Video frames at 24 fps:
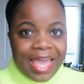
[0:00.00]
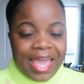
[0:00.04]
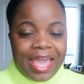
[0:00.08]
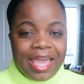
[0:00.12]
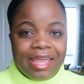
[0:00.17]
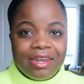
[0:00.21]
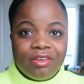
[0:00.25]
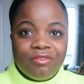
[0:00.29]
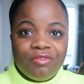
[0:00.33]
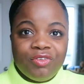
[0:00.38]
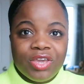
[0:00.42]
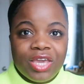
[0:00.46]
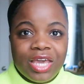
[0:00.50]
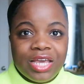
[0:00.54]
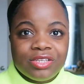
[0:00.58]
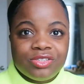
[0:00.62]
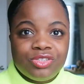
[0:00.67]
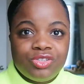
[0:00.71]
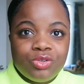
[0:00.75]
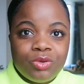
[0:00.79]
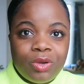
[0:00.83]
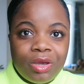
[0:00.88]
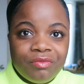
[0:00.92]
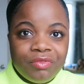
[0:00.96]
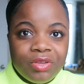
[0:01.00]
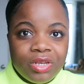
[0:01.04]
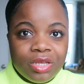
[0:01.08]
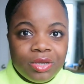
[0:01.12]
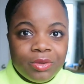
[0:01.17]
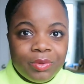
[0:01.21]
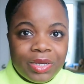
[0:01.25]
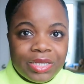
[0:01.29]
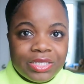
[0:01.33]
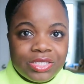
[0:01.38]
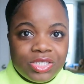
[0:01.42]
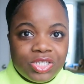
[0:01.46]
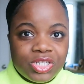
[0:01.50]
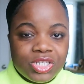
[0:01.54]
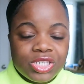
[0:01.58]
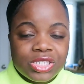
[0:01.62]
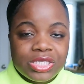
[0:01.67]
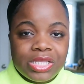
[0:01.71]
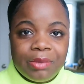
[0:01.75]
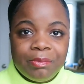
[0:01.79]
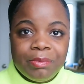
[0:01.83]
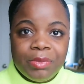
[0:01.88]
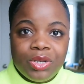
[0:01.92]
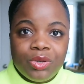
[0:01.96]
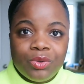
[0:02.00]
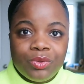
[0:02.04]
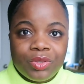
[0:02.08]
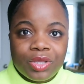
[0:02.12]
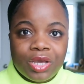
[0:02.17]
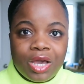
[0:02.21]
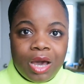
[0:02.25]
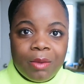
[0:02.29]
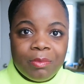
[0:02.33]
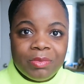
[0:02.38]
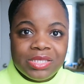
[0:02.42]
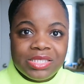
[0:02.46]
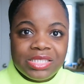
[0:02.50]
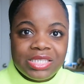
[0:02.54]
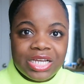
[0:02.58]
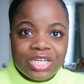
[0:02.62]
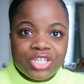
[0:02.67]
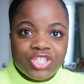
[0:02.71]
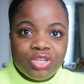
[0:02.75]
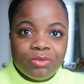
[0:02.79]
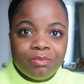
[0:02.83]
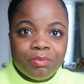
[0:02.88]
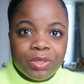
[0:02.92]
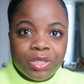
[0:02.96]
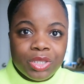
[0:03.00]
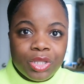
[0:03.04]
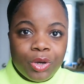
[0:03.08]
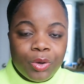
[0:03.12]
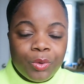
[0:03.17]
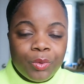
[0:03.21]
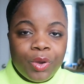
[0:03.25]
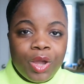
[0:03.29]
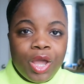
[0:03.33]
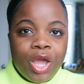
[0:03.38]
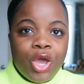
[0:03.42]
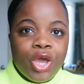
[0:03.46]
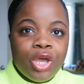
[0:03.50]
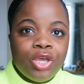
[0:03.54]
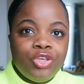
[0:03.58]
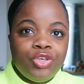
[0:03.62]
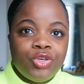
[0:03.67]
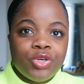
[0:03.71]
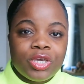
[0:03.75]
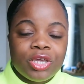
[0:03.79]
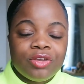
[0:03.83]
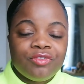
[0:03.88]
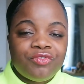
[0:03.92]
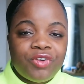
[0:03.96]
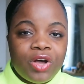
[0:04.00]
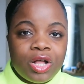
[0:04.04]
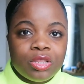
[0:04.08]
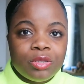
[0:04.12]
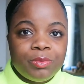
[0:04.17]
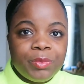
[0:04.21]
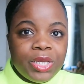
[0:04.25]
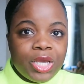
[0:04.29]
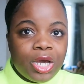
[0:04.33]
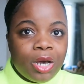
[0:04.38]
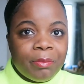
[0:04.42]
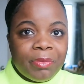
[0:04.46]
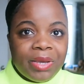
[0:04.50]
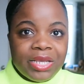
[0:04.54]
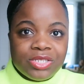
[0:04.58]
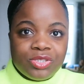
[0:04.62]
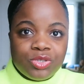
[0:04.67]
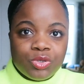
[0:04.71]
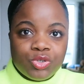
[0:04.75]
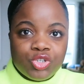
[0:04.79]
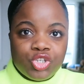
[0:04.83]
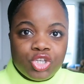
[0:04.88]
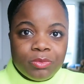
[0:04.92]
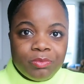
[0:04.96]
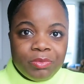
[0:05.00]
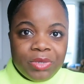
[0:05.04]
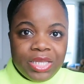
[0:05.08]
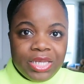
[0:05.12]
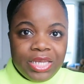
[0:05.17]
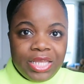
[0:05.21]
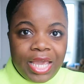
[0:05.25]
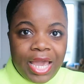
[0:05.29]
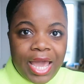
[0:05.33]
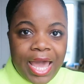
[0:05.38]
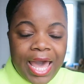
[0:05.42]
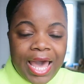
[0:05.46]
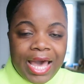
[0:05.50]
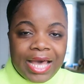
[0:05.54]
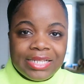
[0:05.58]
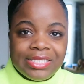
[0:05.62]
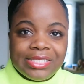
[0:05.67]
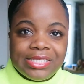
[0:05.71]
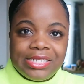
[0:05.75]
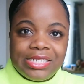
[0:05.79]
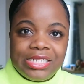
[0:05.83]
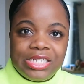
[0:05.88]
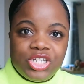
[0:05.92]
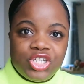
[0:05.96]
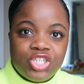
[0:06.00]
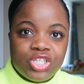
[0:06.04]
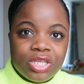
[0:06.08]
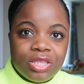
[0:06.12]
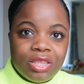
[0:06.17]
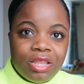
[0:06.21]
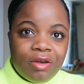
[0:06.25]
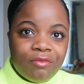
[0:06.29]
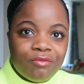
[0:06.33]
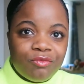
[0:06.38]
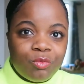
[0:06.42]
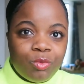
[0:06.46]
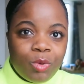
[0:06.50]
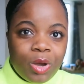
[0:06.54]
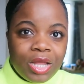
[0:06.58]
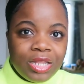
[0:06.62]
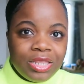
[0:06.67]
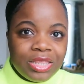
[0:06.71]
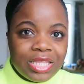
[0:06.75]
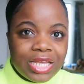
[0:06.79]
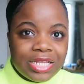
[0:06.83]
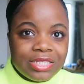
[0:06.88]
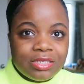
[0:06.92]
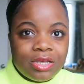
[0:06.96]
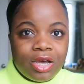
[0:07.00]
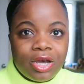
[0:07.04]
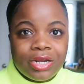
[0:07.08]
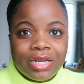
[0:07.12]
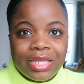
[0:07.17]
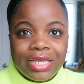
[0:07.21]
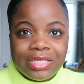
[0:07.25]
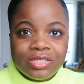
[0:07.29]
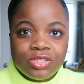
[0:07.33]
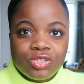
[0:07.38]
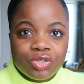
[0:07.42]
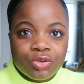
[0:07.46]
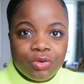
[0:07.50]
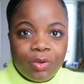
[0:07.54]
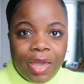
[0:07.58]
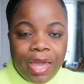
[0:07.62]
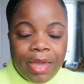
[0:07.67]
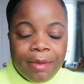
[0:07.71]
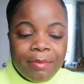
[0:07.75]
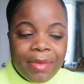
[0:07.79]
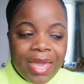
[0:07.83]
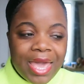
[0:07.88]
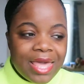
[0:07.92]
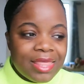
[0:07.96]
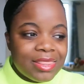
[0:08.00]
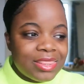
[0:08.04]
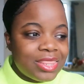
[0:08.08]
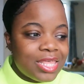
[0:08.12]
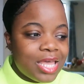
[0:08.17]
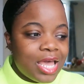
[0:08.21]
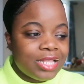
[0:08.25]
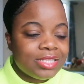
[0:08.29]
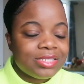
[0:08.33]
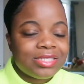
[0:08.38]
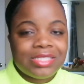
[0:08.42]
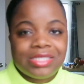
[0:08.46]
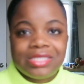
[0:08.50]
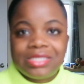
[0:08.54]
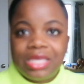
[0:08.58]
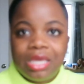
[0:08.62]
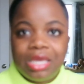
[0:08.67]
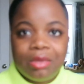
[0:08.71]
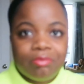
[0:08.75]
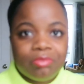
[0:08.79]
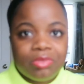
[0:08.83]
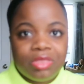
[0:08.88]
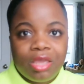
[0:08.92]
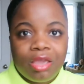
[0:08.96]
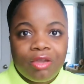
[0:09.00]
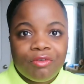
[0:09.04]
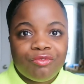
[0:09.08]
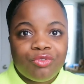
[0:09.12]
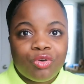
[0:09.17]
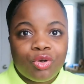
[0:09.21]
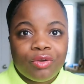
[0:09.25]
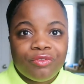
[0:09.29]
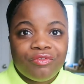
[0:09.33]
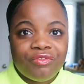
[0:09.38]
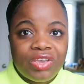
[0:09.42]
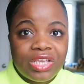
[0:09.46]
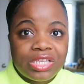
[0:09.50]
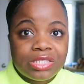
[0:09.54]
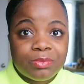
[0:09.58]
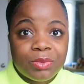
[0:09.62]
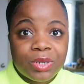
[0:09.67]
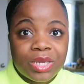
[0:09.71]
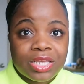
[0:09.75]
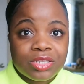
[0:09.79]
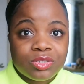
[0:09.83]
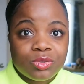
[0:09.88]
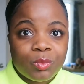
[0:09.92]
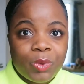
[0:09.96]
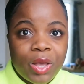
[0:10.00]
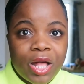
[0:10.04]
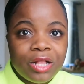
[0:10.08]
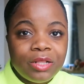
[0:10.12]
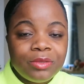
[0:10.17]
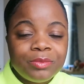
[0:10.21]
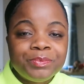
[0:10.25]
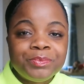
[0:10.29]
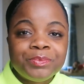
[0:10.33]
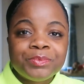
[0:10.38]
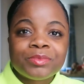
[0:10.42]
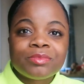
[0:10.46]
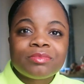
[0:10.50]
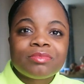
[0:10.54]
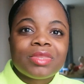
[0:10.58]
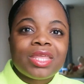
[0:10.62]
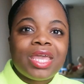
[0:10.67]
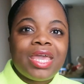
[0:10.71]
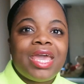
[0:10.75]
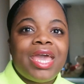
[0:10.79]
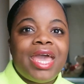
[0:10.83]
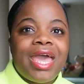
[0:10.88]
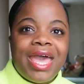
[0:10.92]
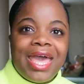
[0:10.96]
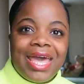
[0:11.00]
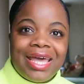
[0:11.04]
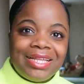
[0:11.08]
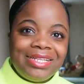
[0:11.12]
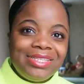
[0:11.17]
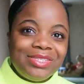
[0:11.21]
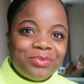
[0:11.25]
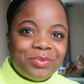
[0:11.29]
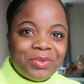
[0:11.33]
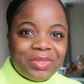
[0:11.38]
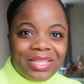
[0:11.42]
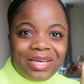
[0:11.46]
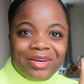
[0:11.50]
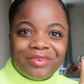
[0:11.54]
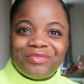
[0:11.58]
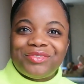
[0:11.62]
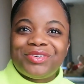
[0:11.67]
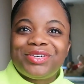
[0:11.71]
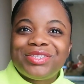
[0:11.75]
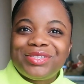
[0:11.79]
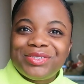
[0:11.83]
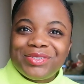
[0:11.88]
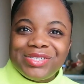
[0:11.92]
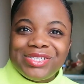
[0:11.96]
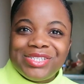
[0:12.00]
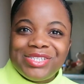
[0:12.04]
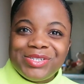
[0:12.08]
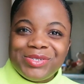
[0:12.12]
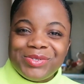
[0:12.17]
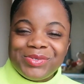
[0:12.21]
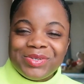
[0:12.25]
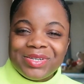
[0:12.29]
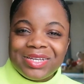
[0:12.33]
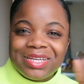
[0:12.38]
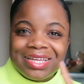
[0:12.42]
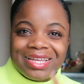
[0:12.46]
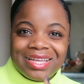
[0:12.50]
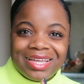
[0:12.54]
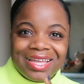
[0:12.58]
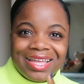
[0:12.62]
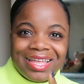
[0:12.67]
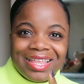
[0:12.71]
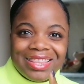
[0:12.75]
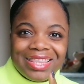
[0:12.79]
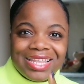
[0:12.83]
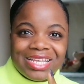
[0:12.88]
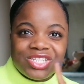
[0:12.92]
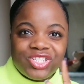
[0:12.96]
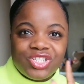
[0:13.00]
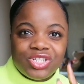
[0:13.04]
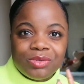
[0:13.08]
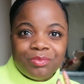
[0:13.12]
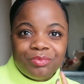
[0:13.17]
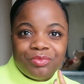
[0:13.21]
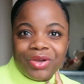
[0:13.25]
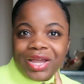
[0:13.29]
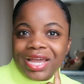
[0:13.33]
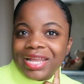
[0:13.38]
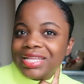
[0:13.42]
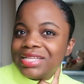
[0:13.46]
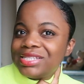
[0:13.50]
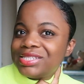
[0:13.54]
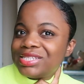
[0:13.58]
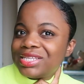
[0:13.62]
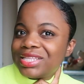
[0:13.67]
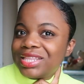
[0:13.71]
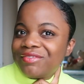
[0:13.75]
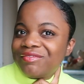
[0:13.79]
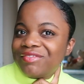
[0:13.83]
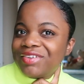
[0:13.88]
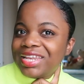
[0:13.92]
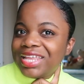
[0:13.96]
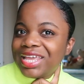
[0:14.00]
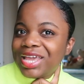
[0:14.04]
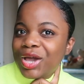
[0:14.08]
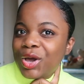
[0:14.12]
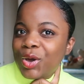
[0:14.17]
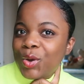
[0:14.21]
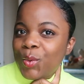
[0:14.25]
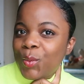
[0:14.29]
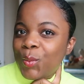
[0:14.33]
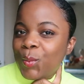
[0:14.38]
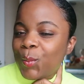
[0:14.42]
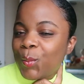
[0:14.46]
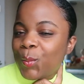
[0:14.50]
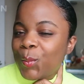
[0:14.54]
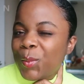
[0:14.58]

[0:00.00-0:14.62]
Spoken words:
and if you guys do have any questions, let me know in the comment section below. You can follow me on my social media at TishaLove1. That's on Instagram, and that's the same thing for Facebook as well. And without further ado, let's jump right into the video.